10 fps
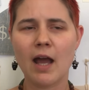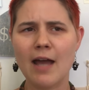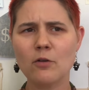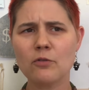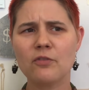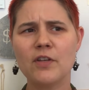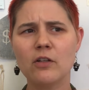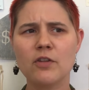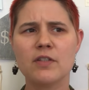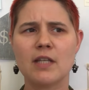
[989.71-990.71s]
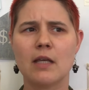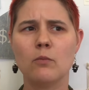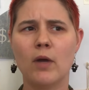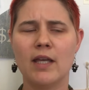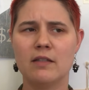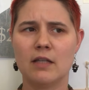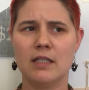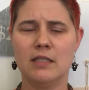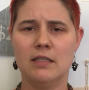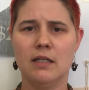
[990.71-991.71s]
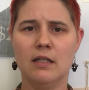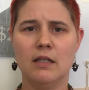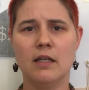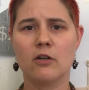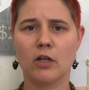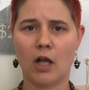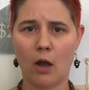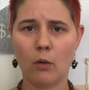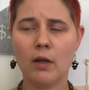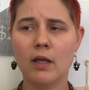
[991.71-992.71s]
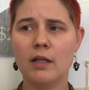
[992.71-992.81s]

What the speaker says: I don't feel the same way as I did a year ago,